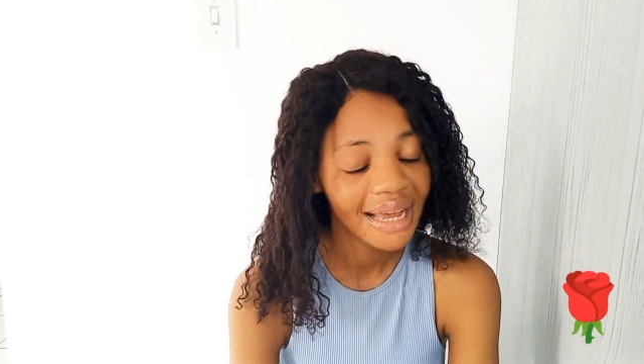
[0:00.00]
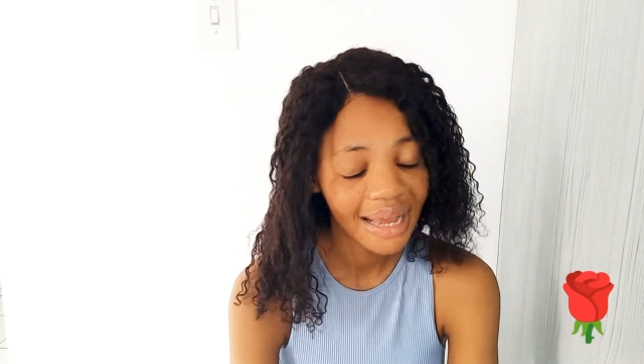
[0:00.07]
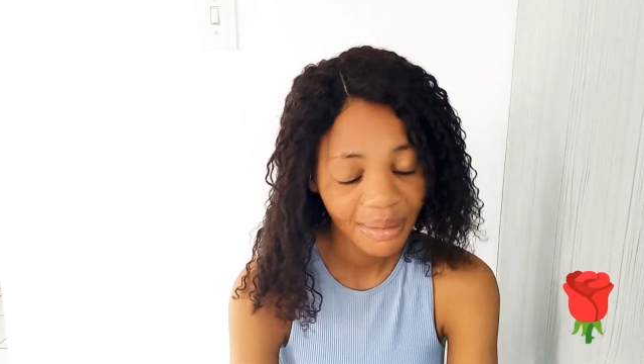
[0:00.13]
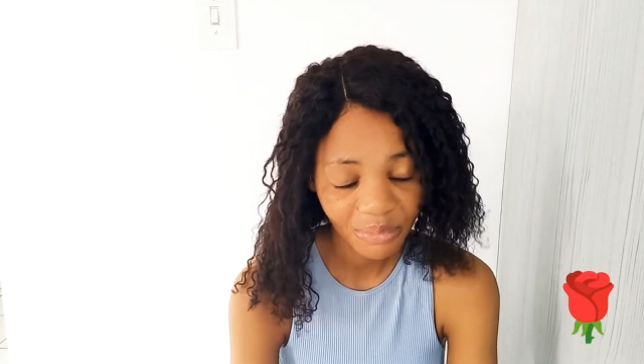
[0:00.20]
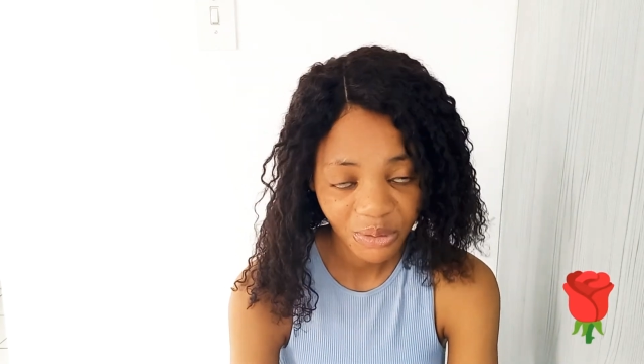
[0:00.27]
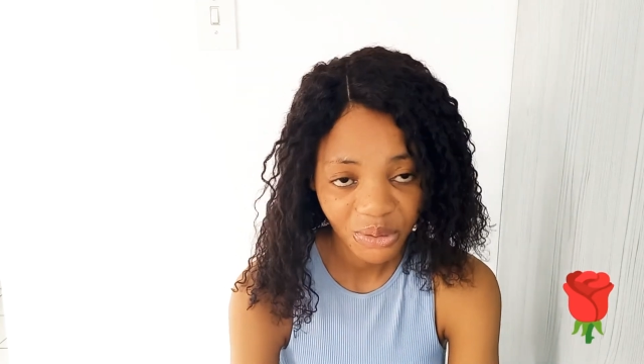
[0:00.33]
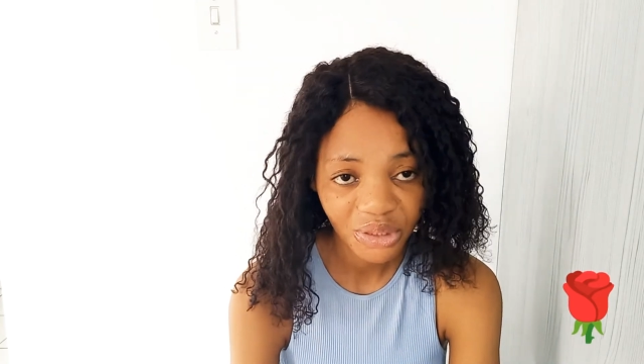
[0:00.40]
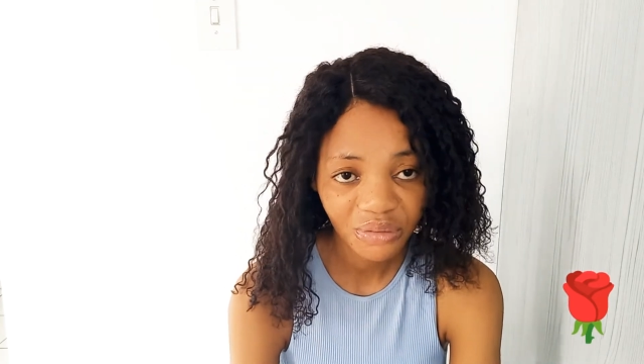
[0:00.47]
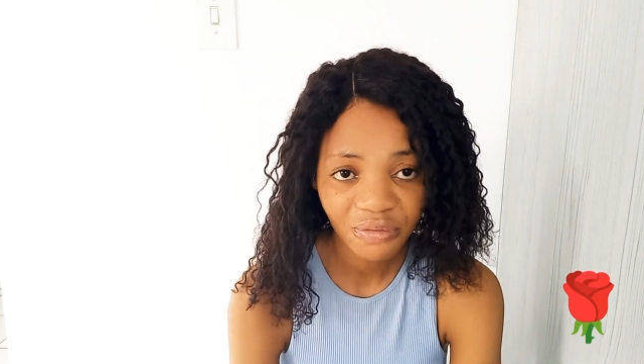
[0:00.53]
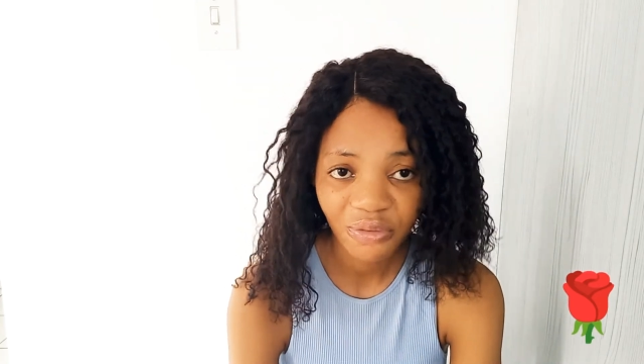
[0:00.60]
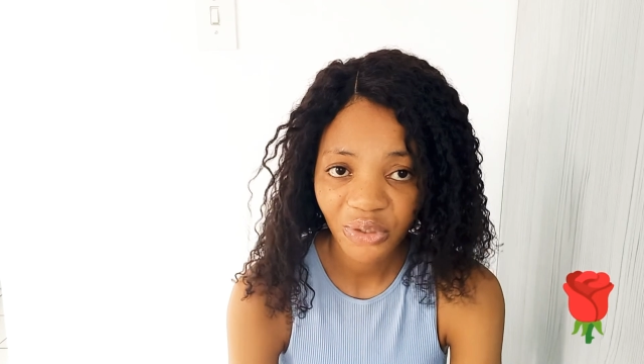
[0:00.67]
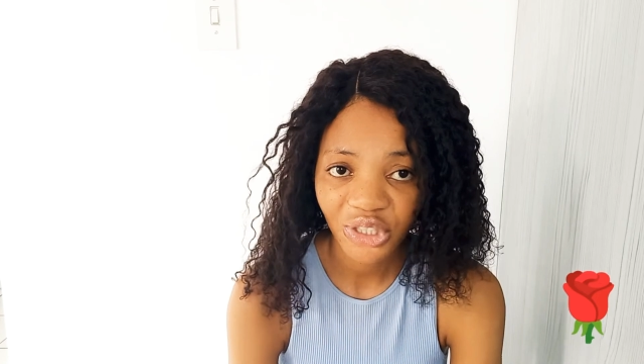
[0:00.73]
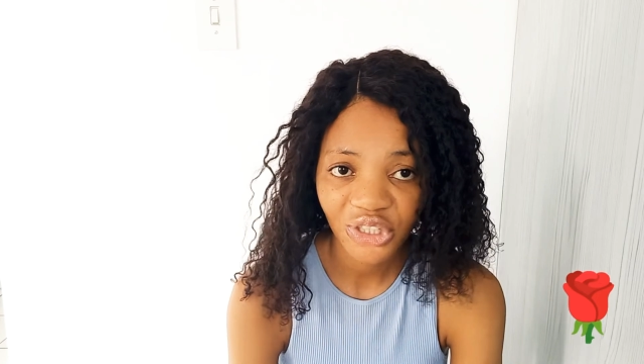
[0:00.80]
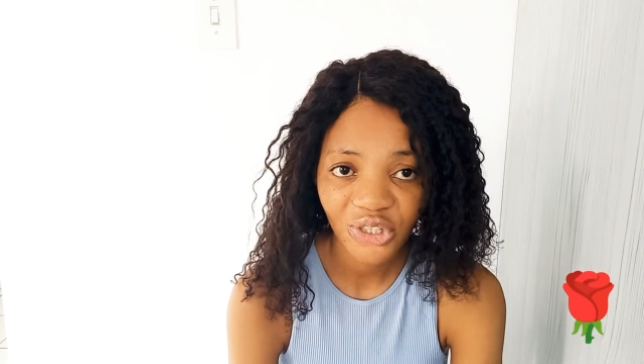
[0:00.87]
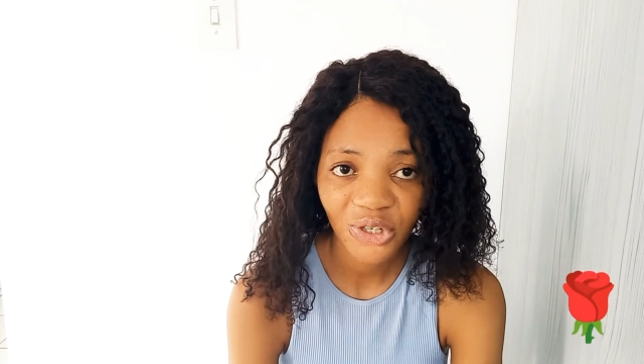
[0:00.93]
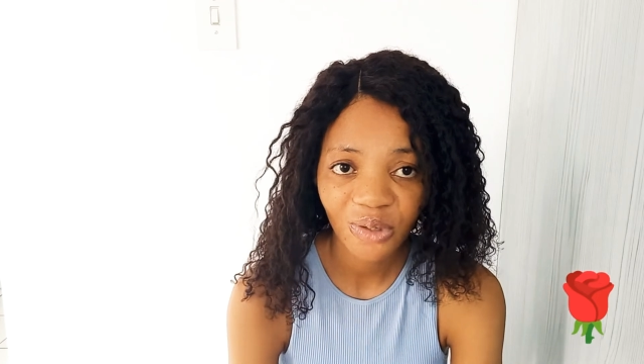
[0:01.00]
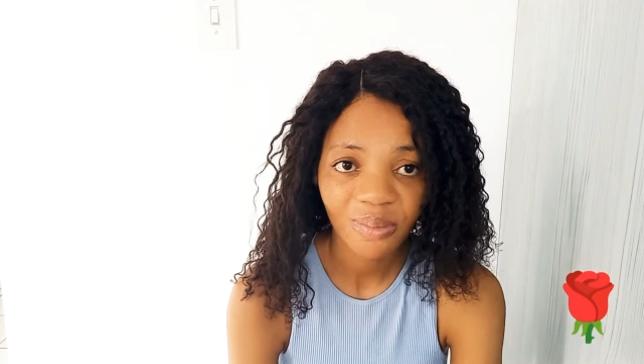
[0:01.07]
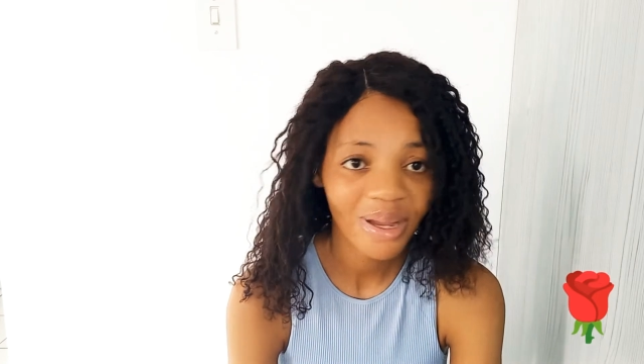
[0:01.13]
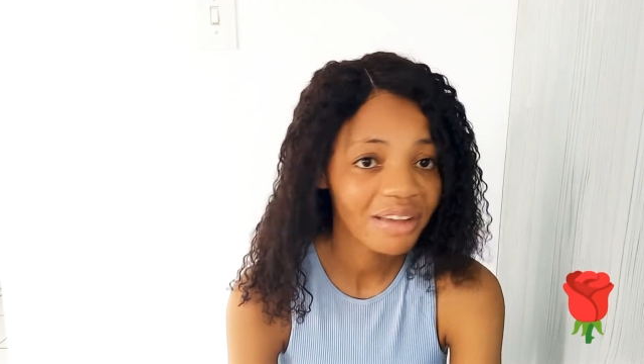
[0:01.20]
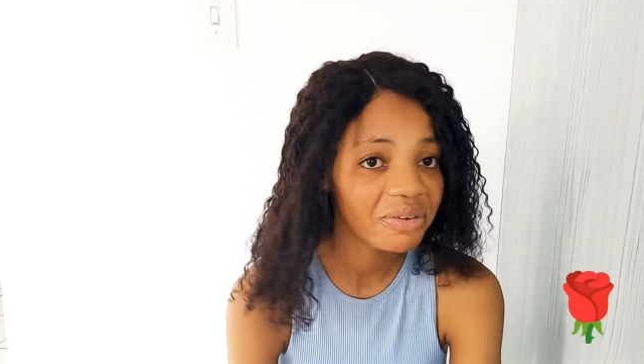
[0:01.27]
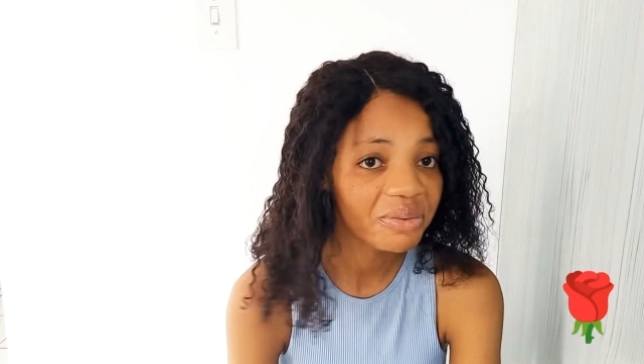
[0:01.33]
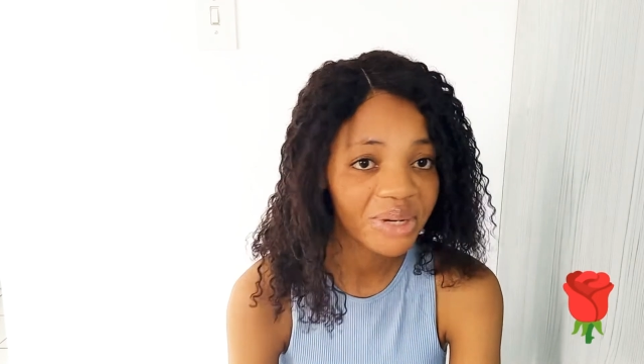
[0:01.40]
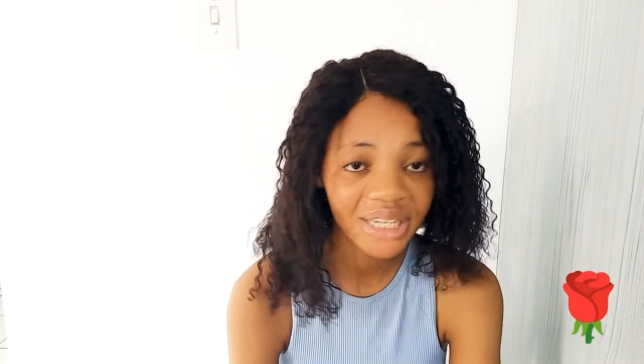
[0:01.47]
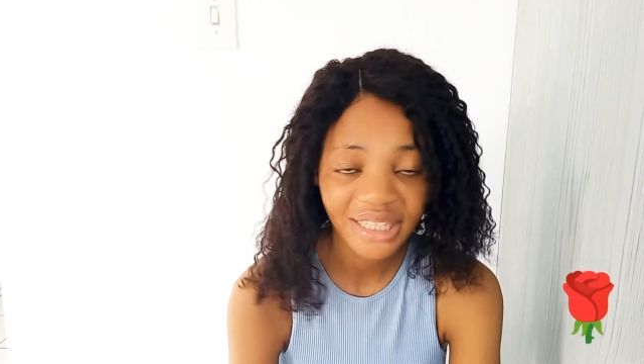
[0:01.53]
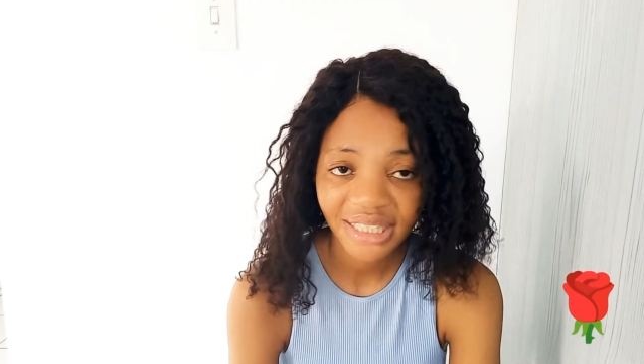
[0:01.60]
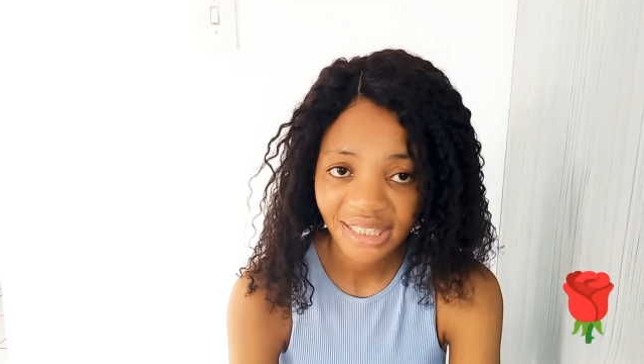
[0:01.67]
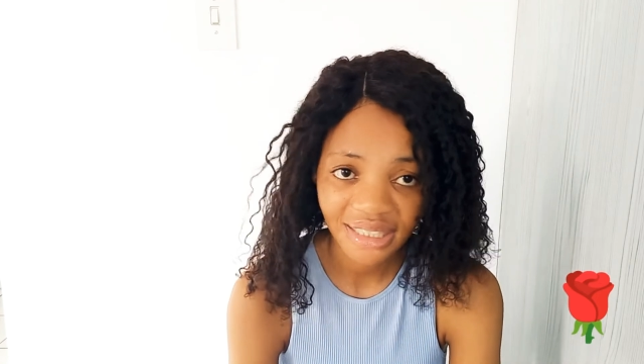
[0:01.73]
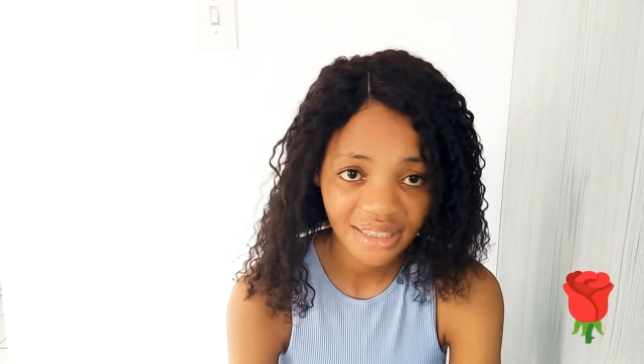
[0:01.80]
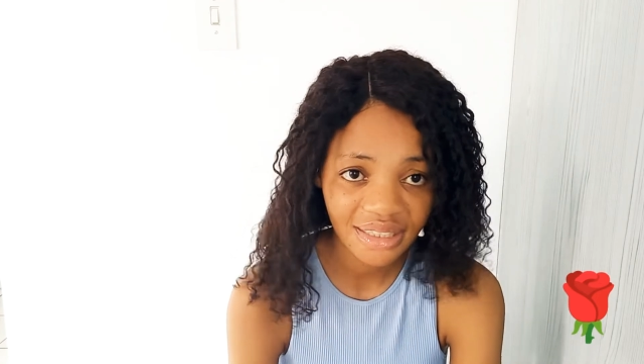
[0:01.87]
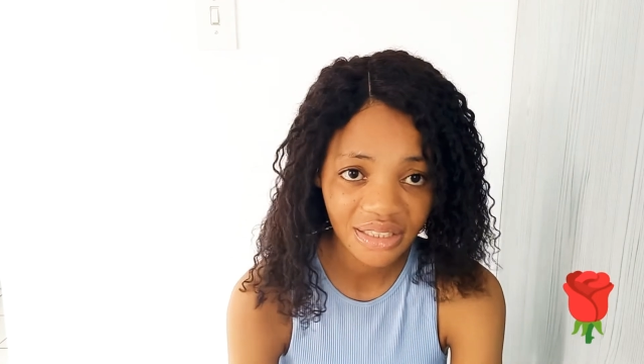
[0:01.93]
I'm looking for a job. I really
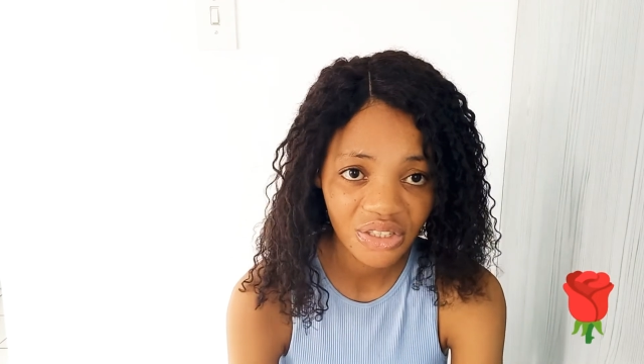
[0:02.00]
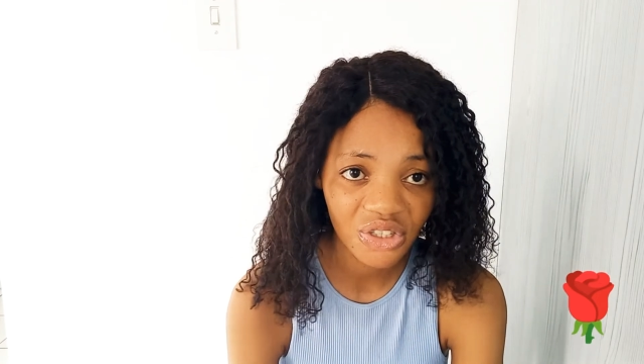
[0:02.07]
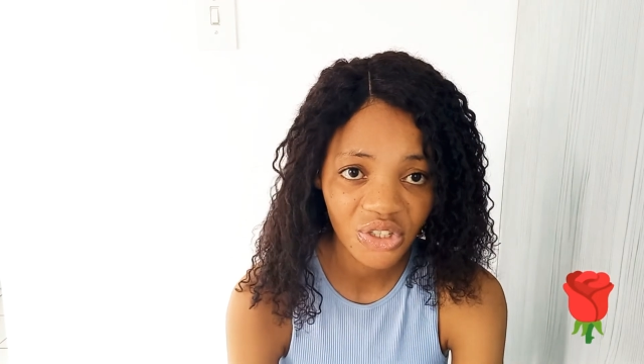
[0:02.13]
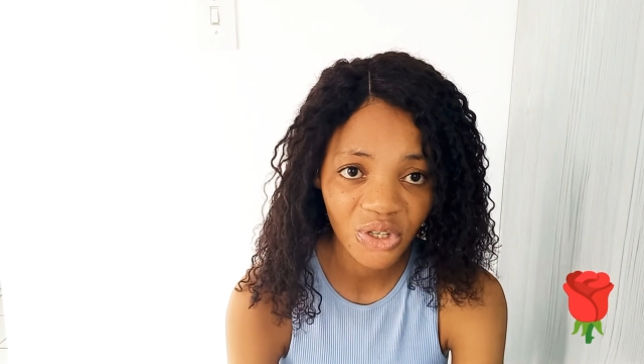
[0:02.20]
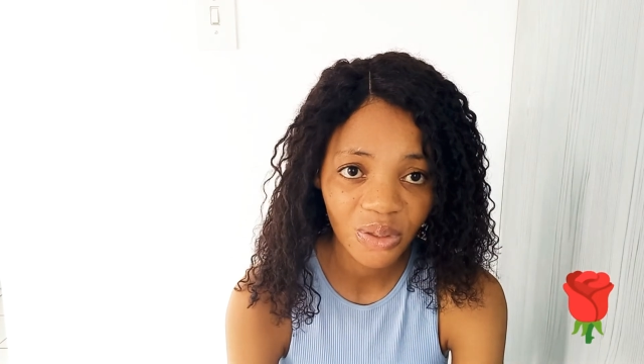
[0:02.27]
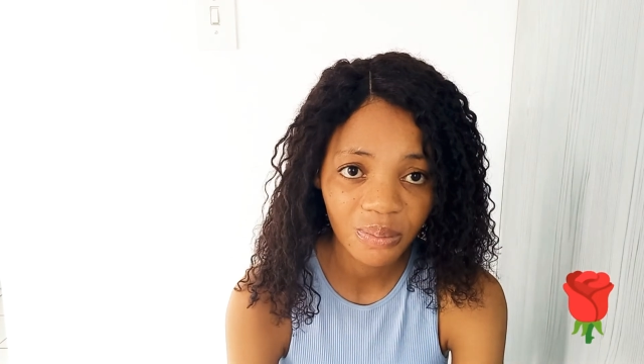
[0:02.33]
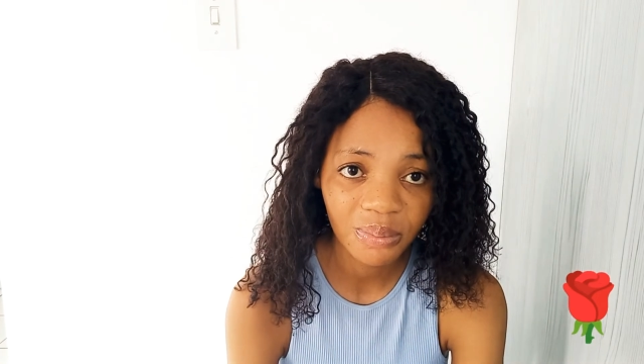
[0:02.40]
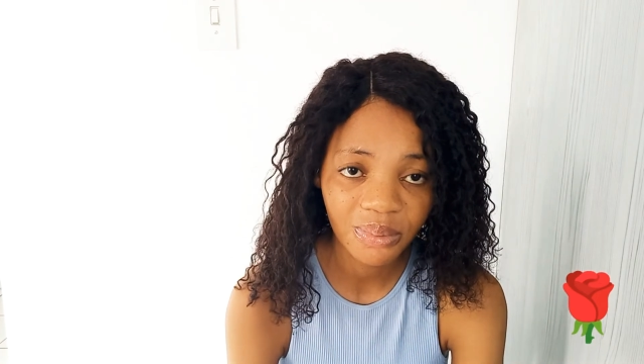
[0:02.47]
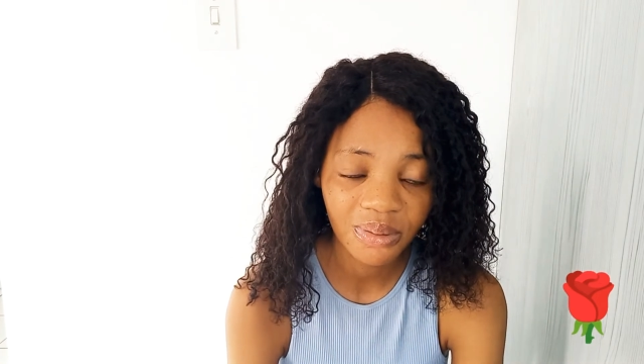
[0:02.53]
need this job,